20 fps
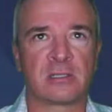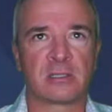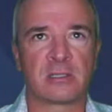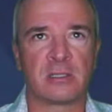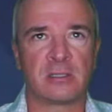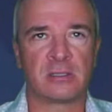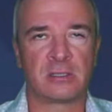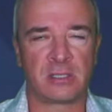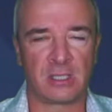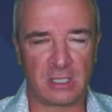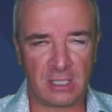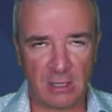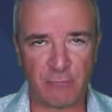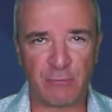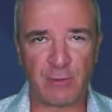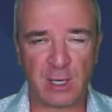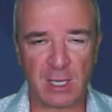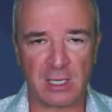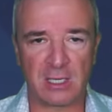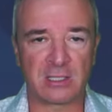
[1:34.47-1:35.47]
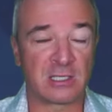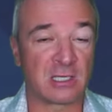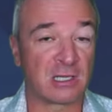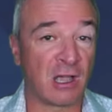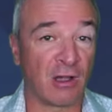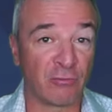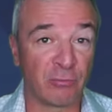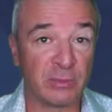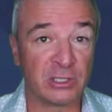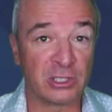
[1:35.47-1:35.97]
as significant as a
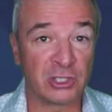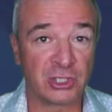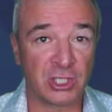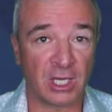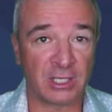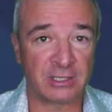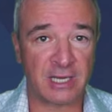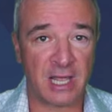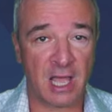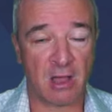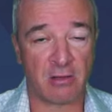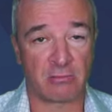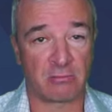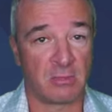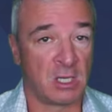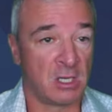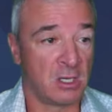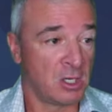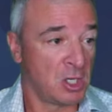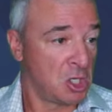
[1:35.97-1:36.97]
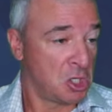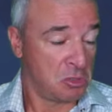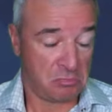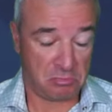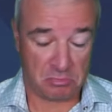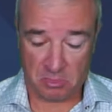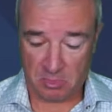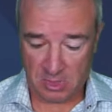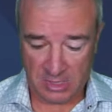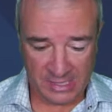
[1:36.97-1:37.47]
government shutdown,
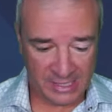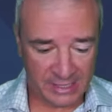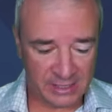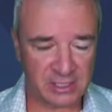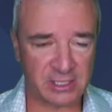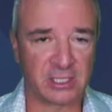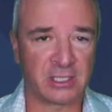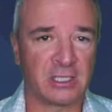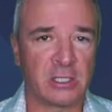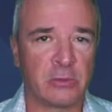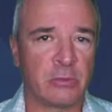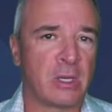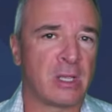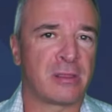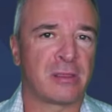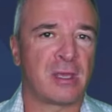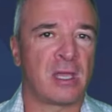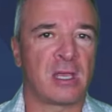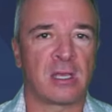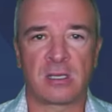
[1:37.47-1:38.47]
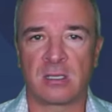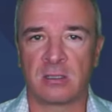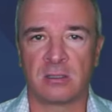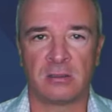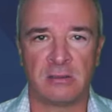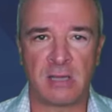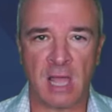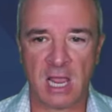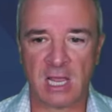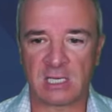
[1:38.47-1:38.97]
instantly we think
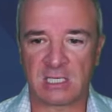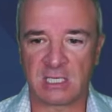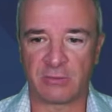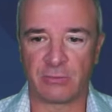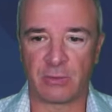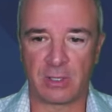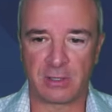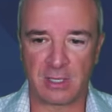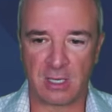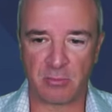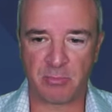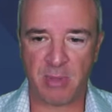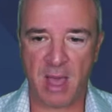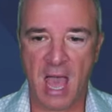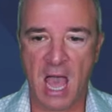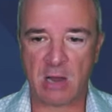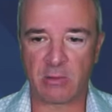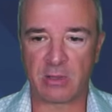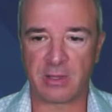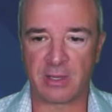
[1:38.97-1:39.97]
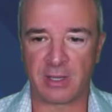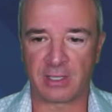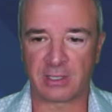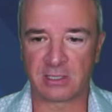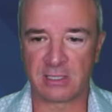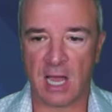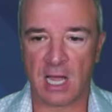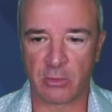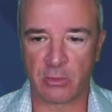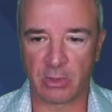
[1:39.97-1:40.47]
negative, we think bad, we think it's
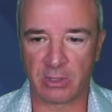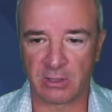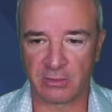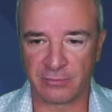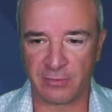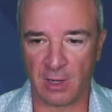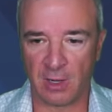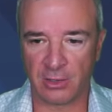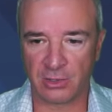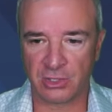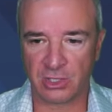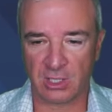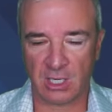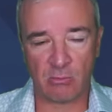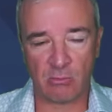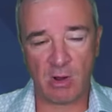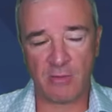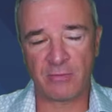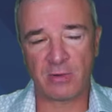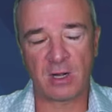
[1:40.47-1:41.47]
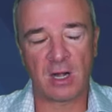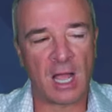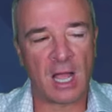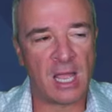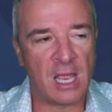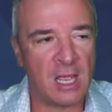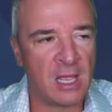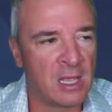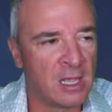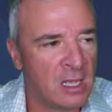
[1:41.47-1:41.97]
not going to function. However,
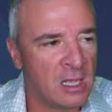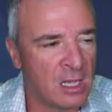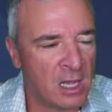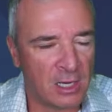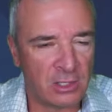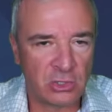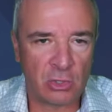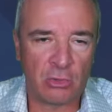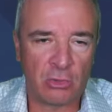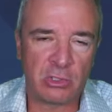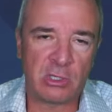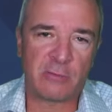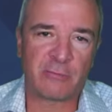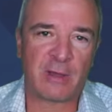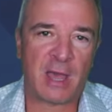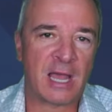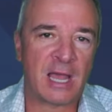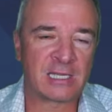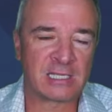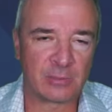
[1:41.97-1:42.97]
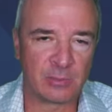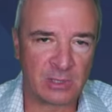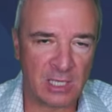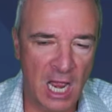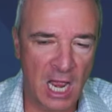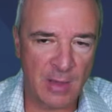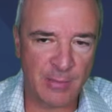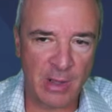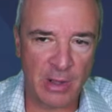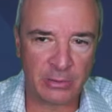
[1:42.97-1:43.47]
I, I told you if I had some
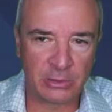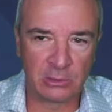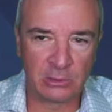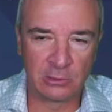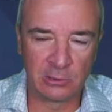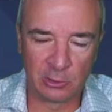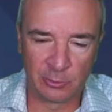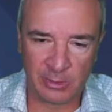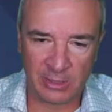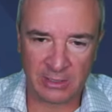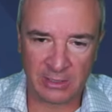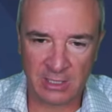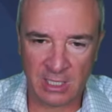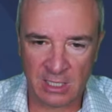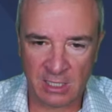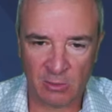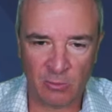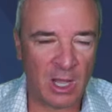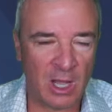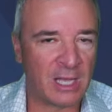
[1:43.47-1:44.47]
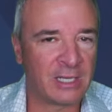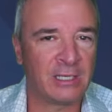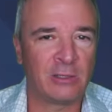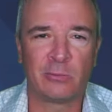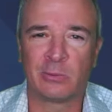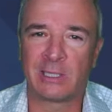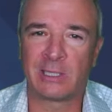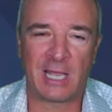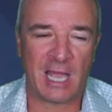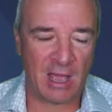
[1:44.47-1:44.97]
time, I would do a little bit of digging. Well, I didn't
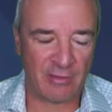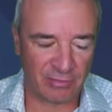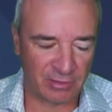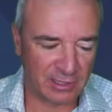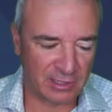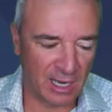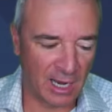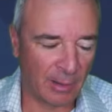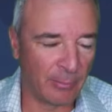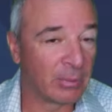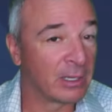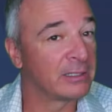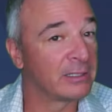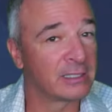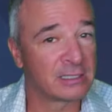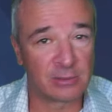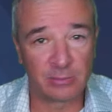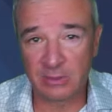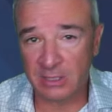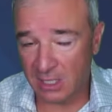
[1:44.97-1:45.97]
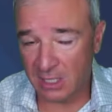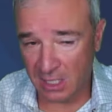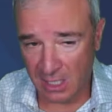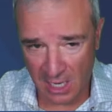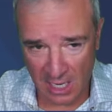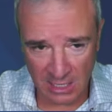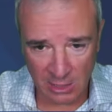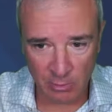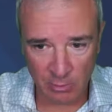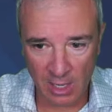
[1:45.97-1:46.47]
really have the time, but I did some digging
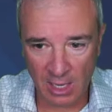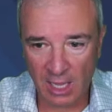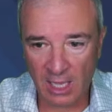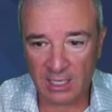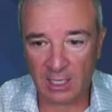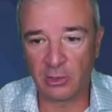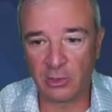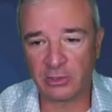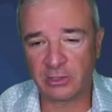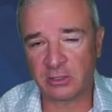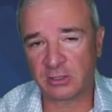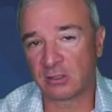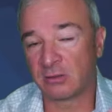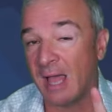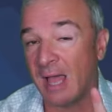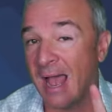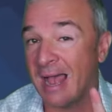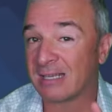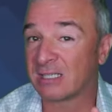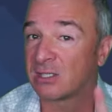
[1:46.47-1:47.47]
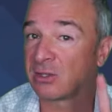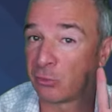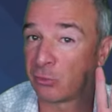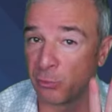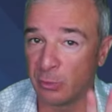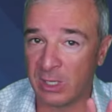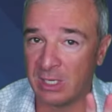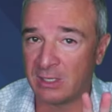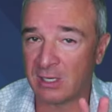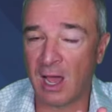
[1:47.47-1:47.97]
anyway. And I looked at the last
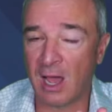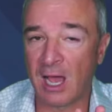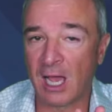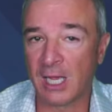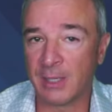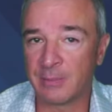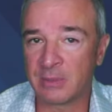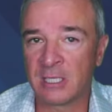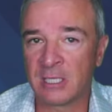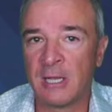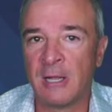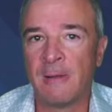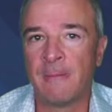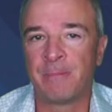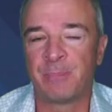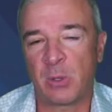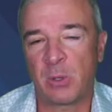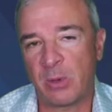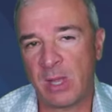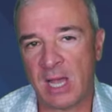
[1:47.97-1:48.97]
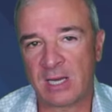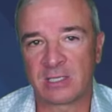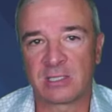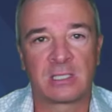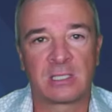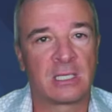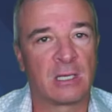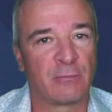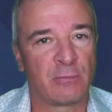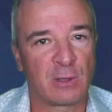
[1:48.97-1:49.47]
three times that we had a
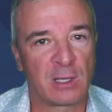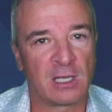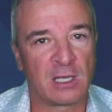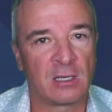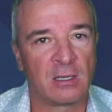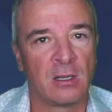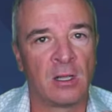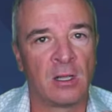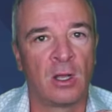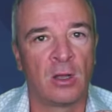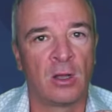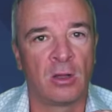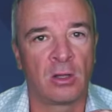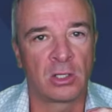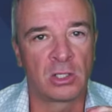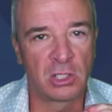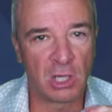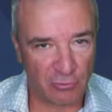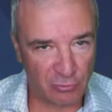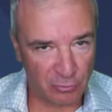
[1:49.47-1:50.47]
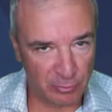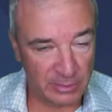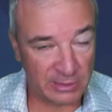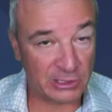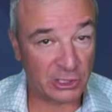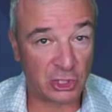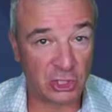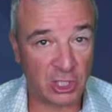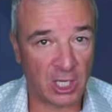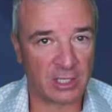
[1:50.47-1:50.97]
significant
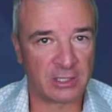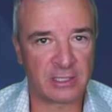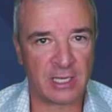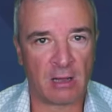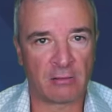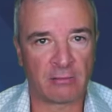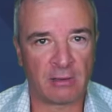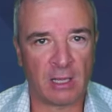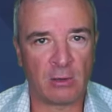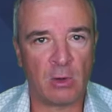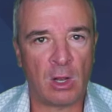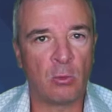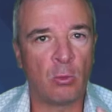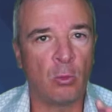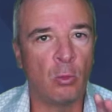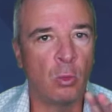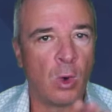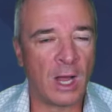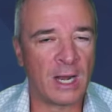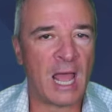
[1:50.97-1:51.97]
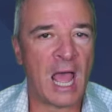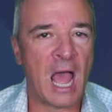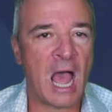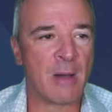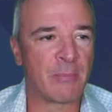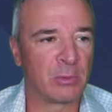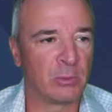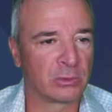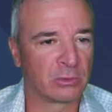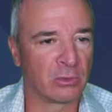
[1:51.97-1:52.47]
government shutdown and, and what
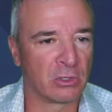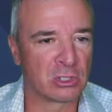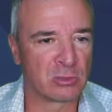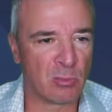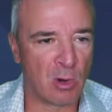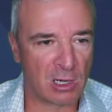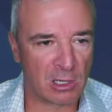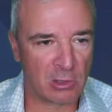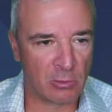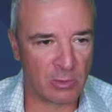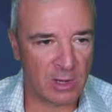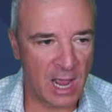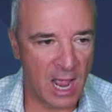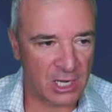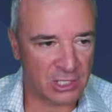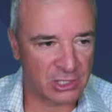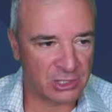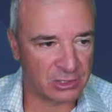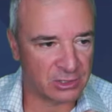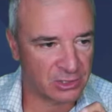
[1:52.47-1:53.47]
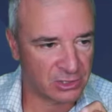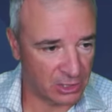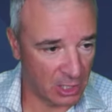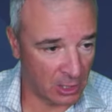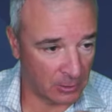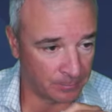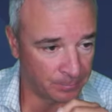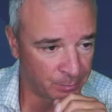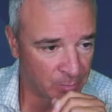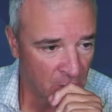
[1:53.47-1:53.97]
happened with those market reactions.
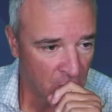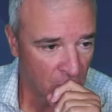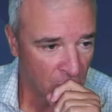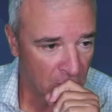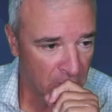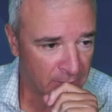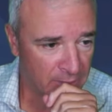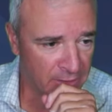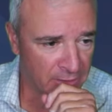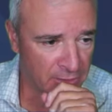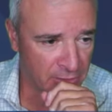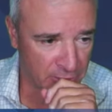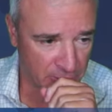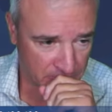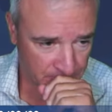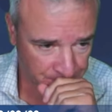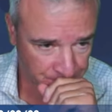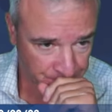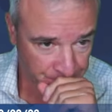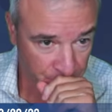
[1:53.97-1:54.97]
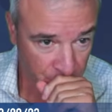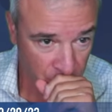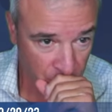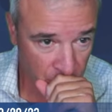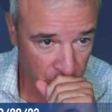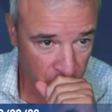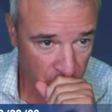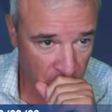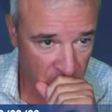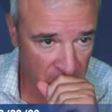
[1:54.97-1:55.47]
So what I'm going to do
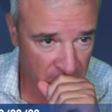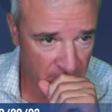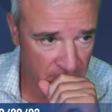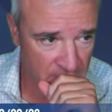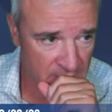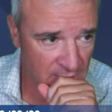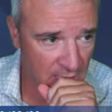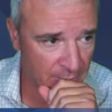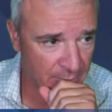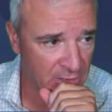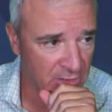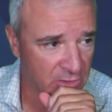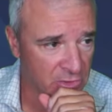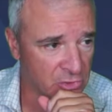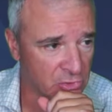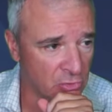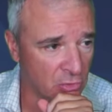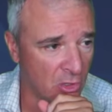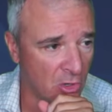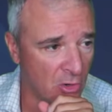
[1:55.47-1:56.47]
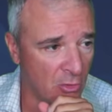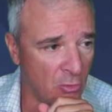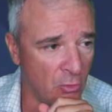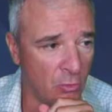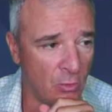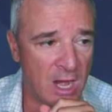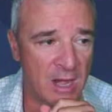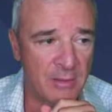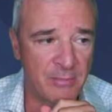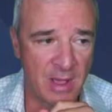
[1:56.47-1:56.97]
is I'm going to scroll
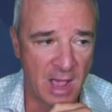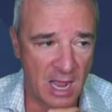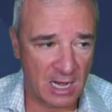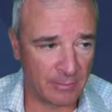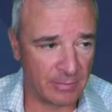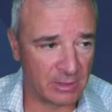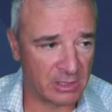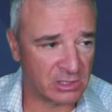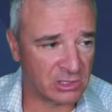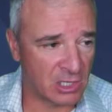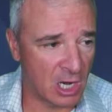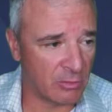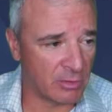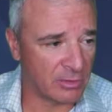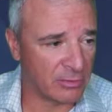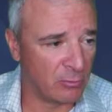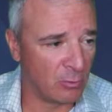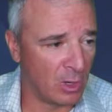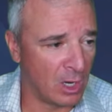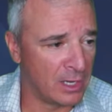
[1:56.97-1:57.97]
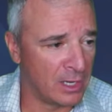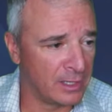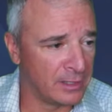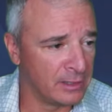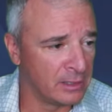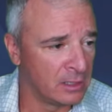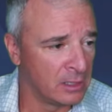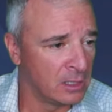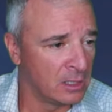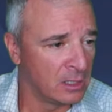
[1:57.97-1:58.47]
way back. I'm going to start with
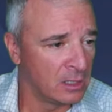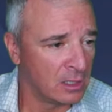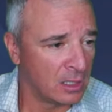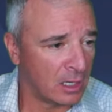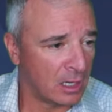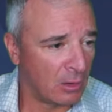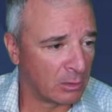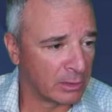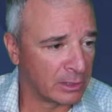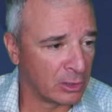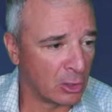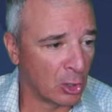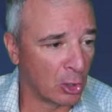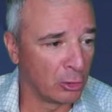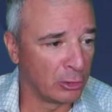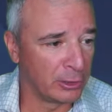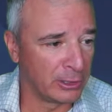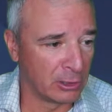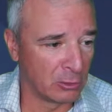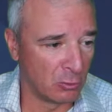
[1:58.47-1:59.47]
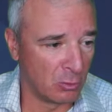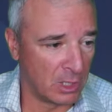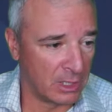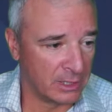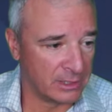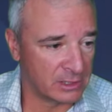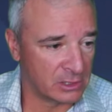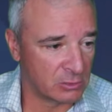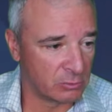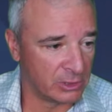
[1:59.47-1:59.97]
one, uh, one of the earlier
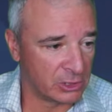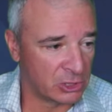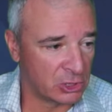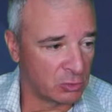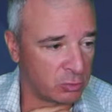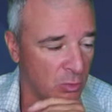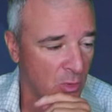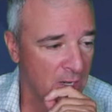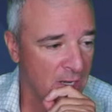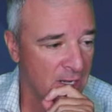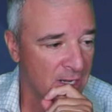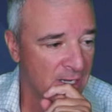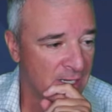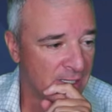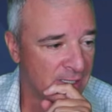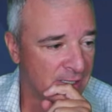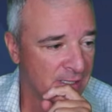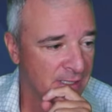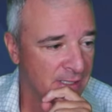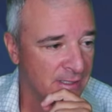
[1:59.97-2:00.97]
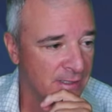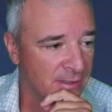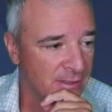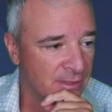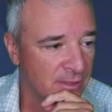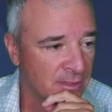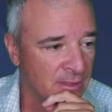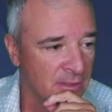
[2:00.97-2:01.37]
ones, which was